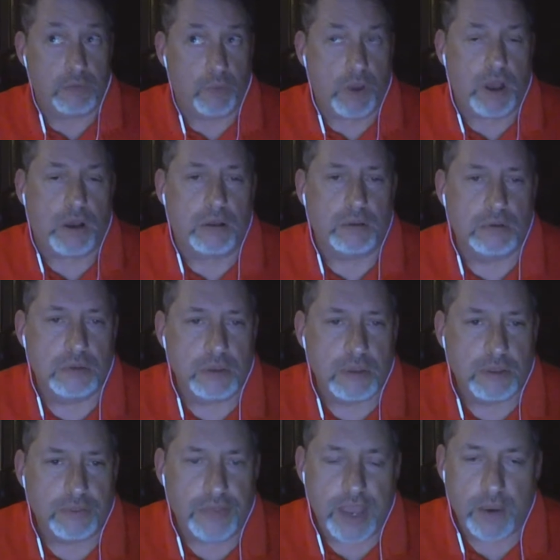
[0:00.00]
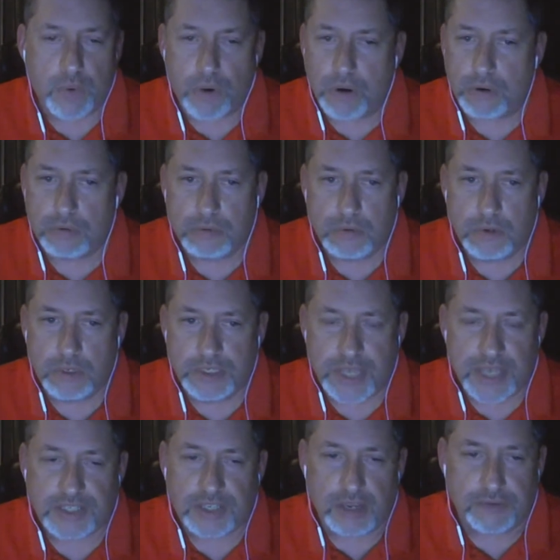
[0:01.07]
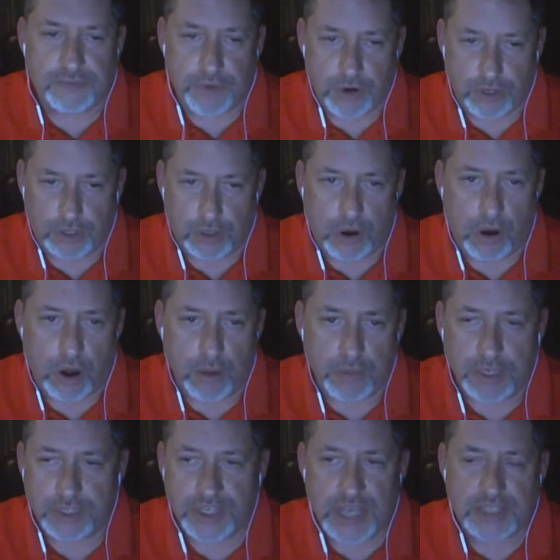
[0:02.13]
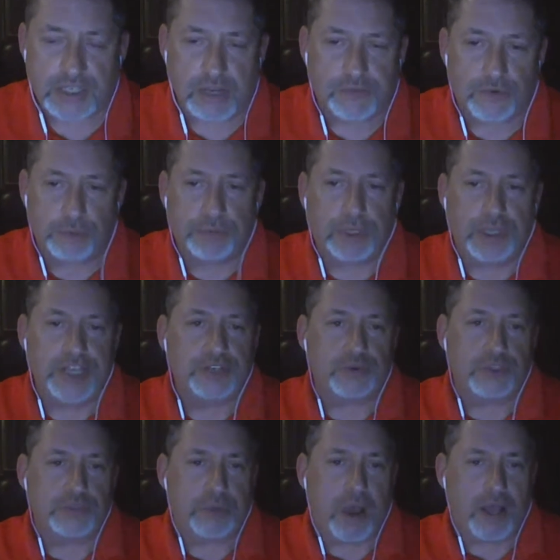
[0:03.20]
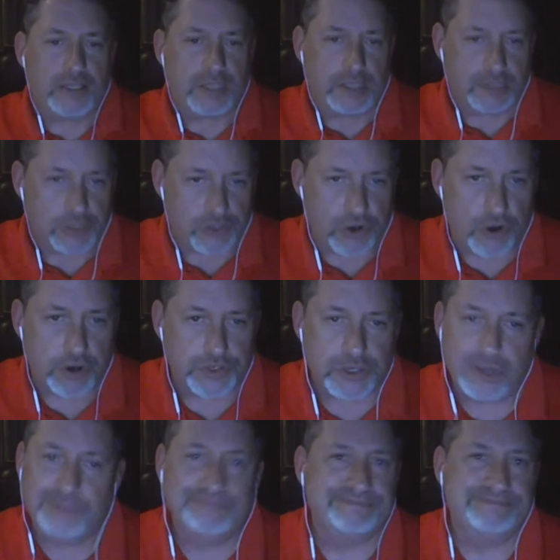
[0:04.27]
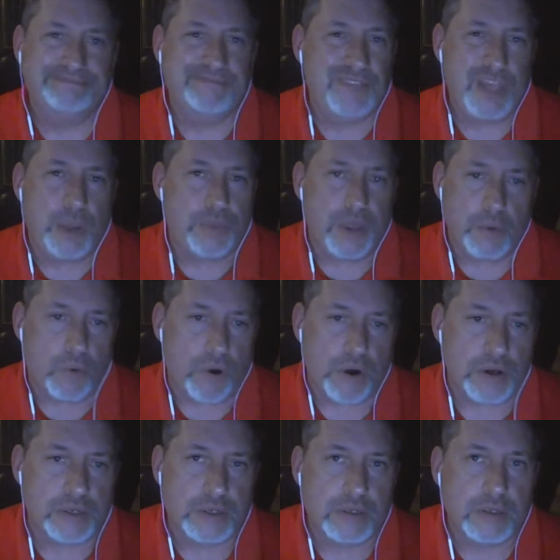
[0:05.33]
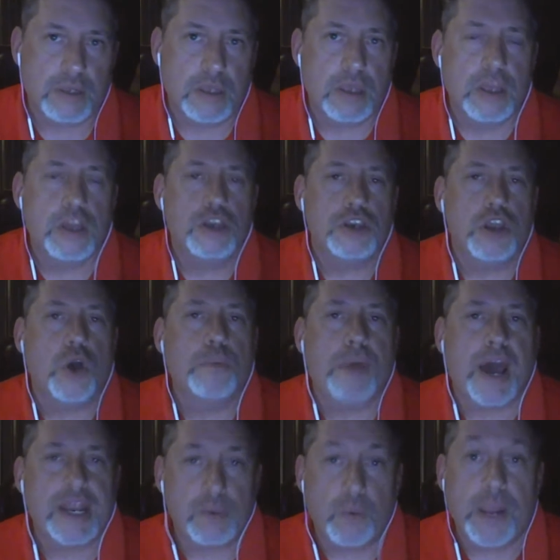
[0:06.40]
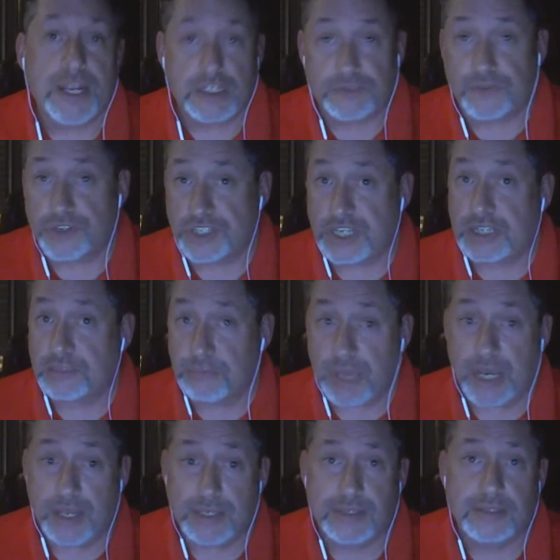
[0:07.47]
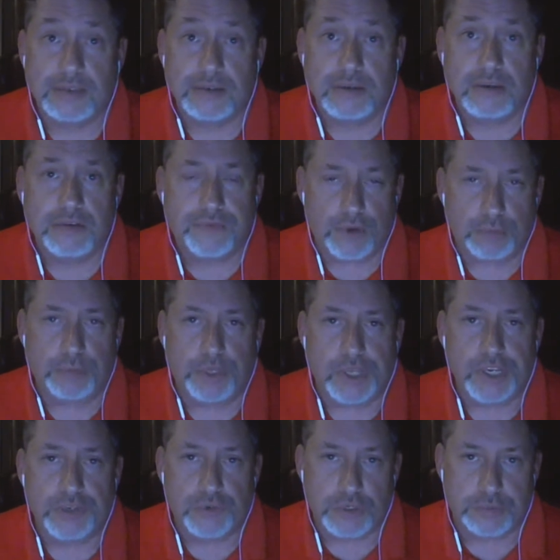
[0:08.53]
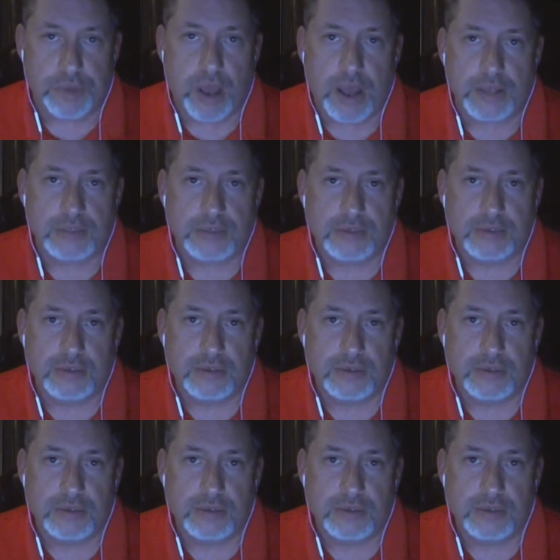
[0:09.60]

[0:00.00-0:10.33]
well, they were testing for an alarm and testing for police response at the church. No, they weren't. Nobody waits for 6 minutes for a police response.